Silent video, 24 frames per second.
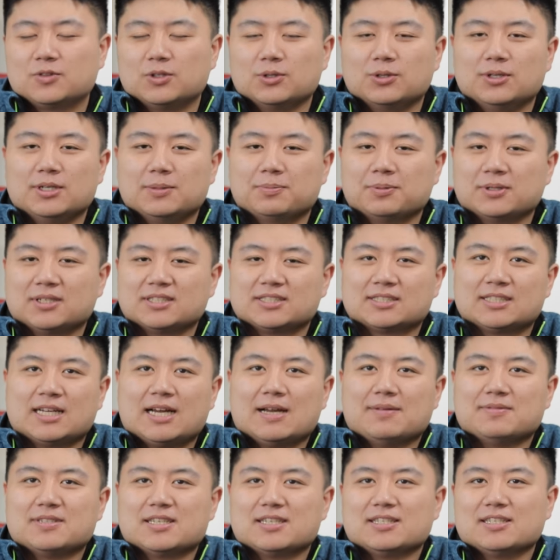30 plus
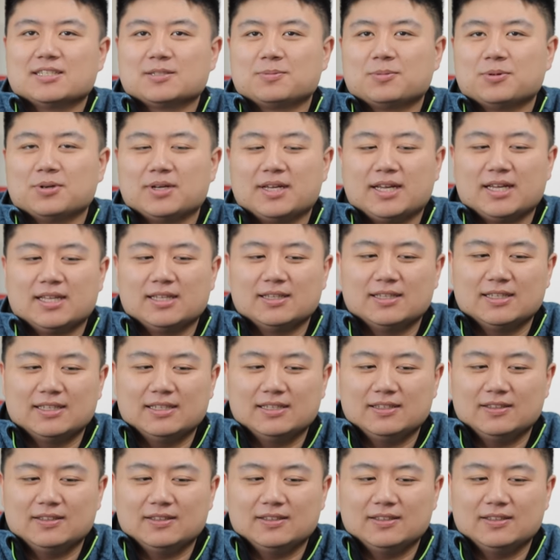times at this point. And